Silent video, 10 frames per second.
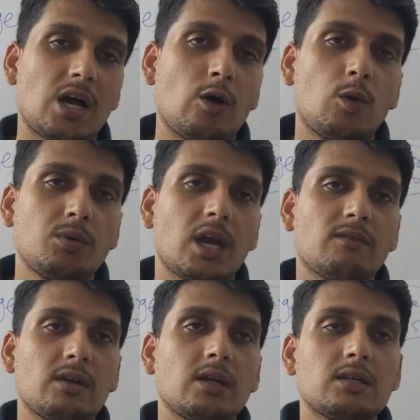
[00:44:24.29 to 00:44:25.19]
I hope you have
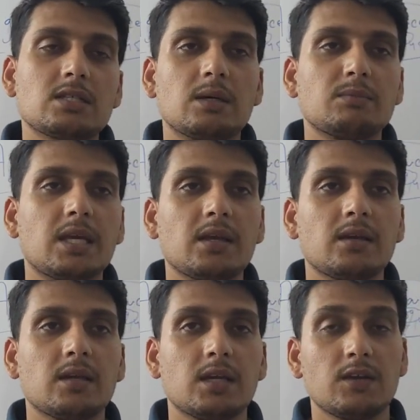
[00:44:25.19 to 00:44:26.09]
learned
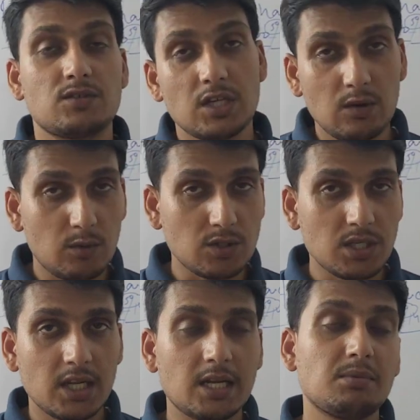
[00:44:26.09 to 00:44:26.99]
something. If still
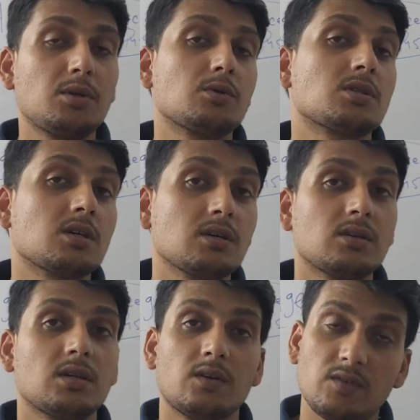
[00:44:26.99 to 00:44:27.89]
watching, let me know, sir.
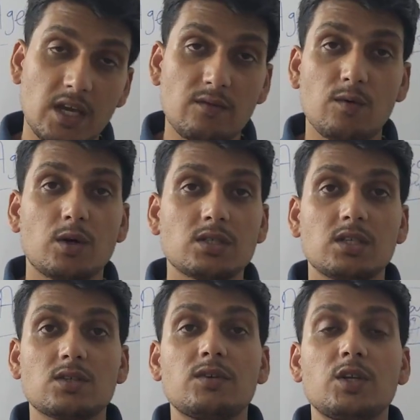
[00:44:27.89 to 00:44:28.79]
We have watched
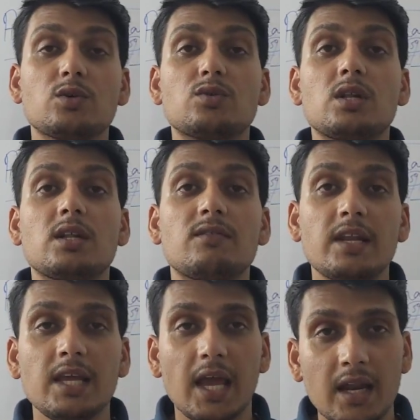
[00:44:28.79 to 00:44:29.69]
this video till the
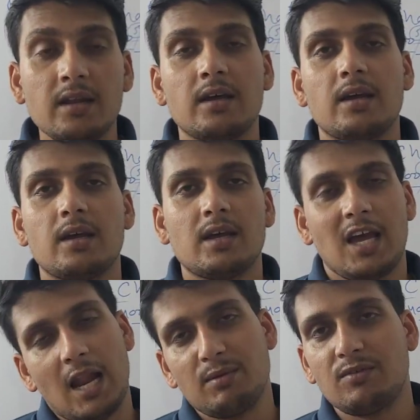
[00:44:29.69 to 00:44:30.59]
very end.
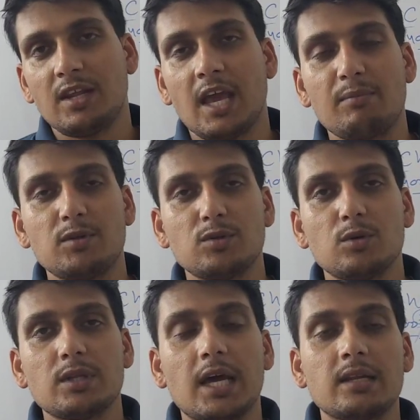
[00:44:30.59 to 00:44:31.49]
I'll be very happy to
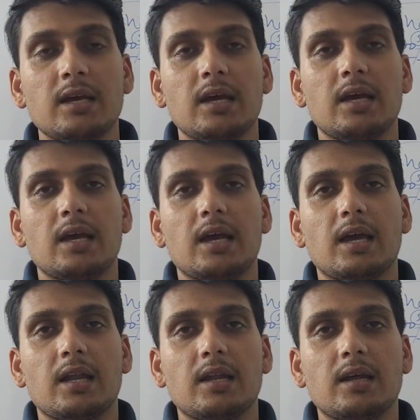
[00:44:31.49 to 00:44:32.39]
know that.
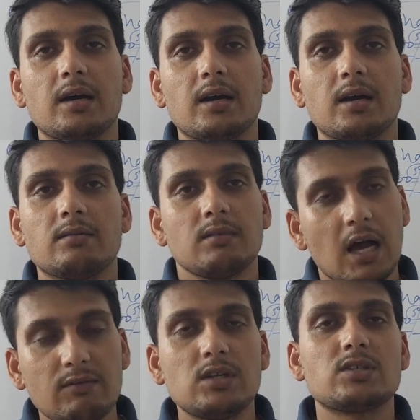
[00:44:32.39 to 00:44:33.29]
And
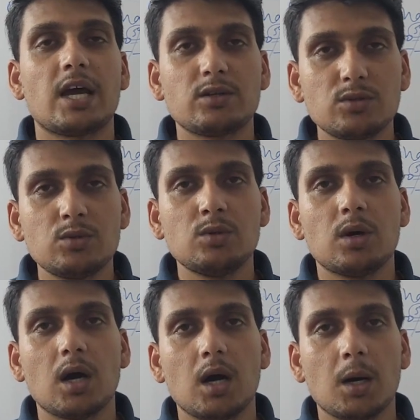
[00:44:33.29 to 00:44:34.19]
I will try
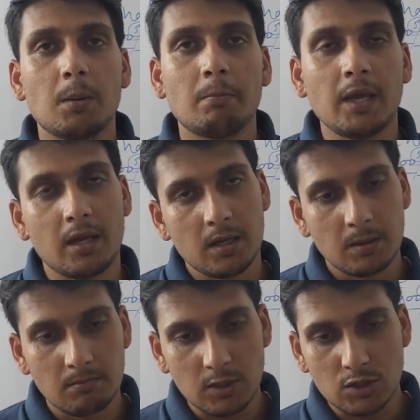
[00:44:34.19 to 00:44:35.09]
to make
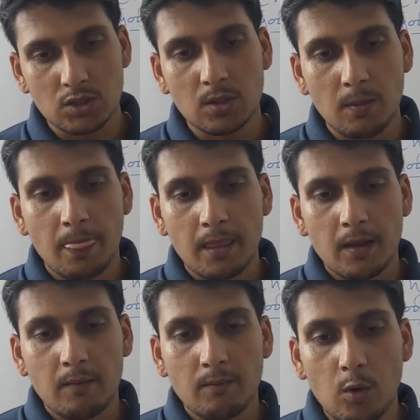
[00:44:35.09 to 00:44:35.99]
much
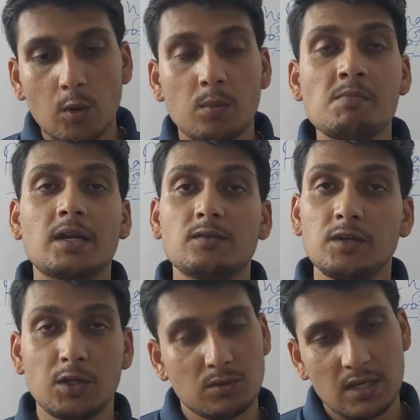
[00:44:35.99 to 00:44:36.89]
more better
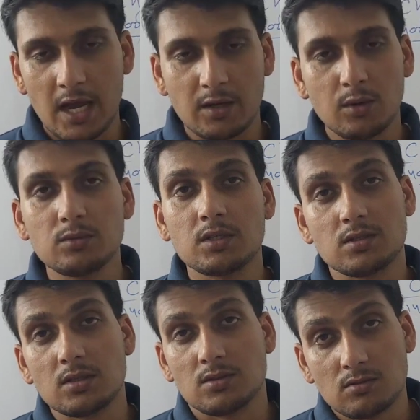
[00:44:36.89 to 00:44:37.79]
videos. I know
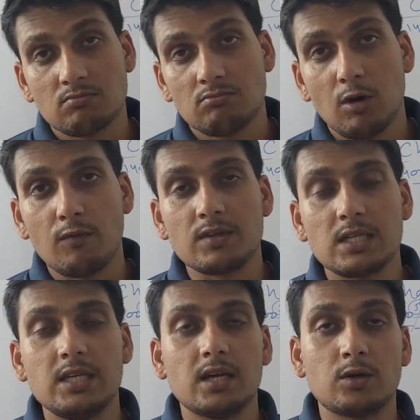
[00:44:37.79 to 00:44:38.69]
this is
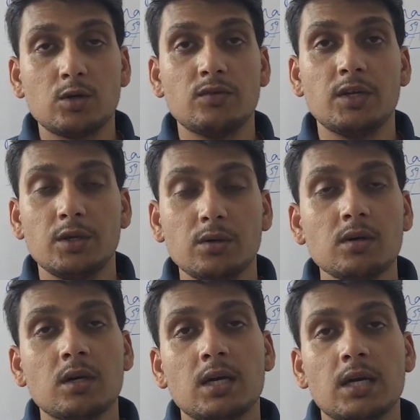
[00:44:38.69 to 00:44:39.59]
obviously a good
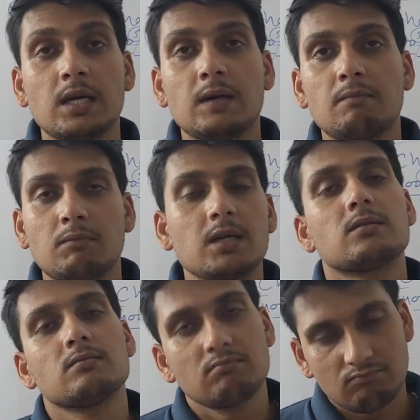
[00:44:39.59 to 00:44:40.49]
video,
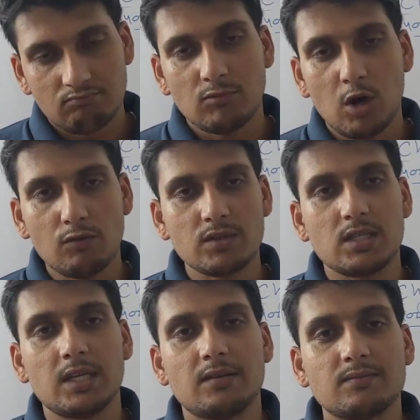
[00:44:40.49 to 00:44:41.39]
but
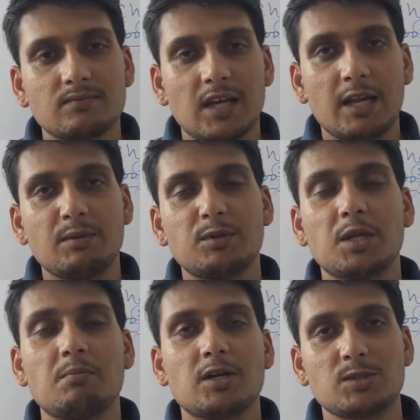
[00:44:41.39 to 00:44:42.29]
obviously I'll be
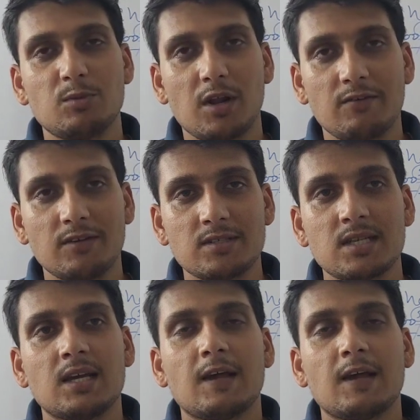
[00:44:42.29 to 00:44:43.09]
putting much more efforts.